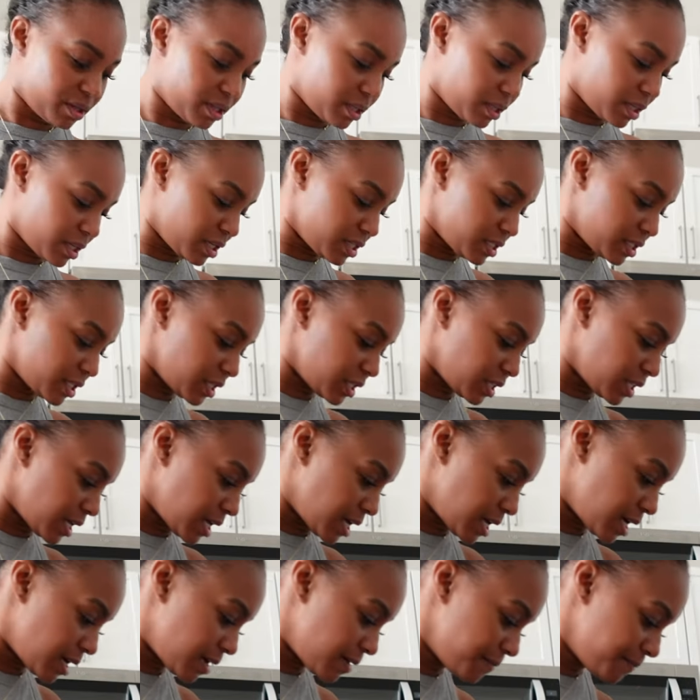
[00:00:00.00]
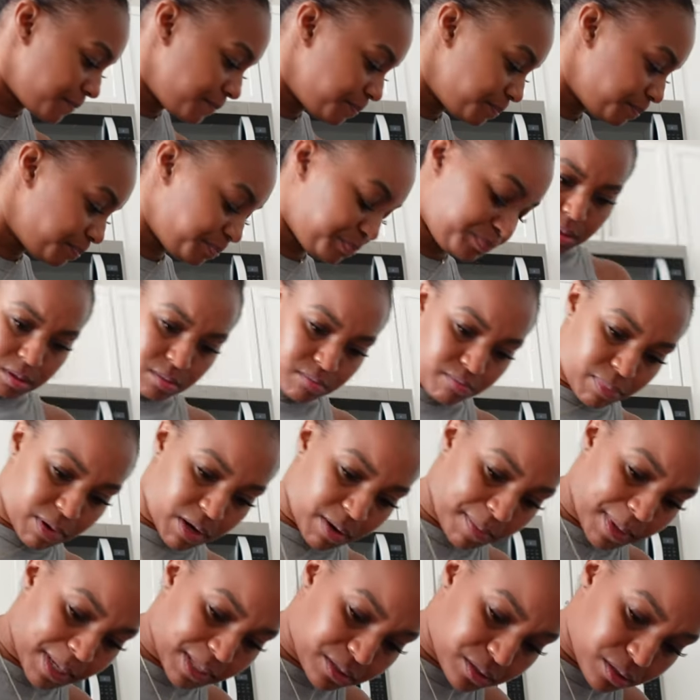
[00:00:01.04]
that they did that. But
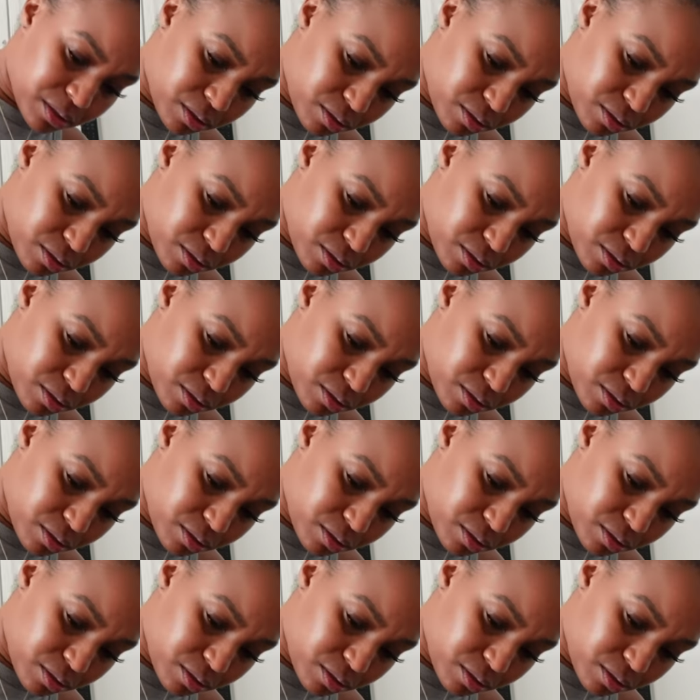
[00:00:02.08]
I'm about to